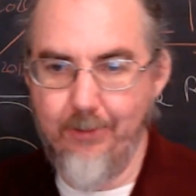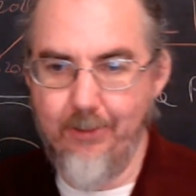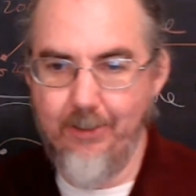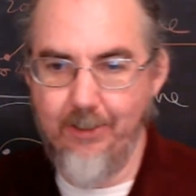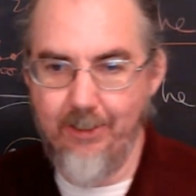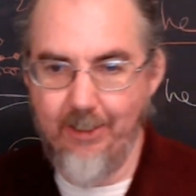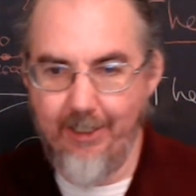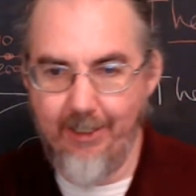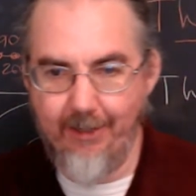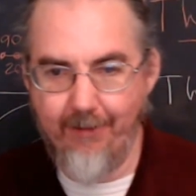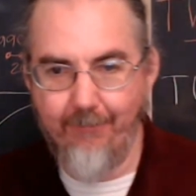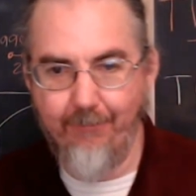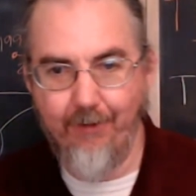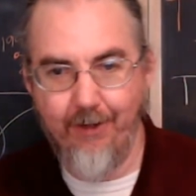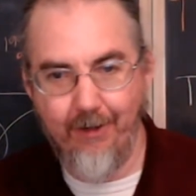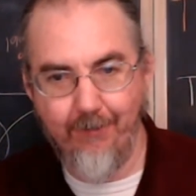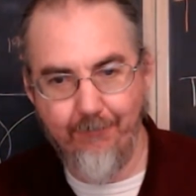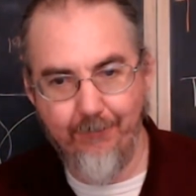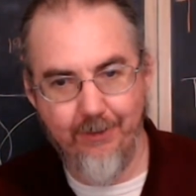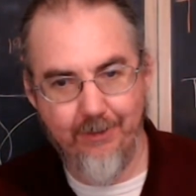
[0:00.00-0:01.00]
could have
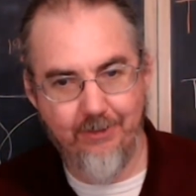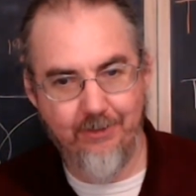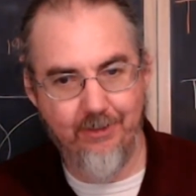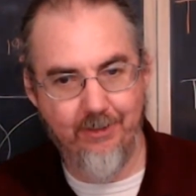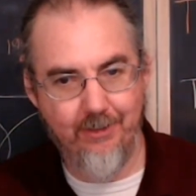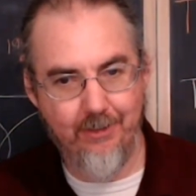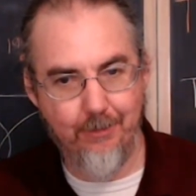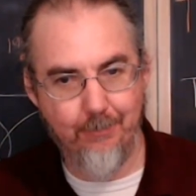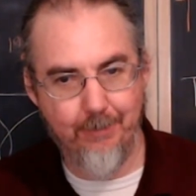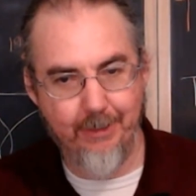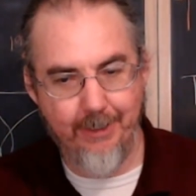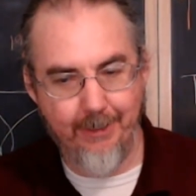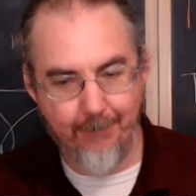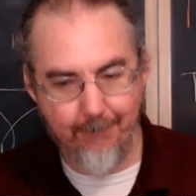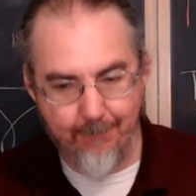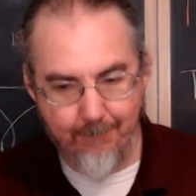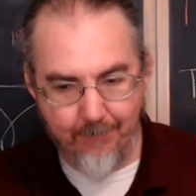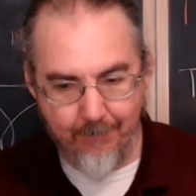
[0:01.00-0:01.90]
confidence in their bank.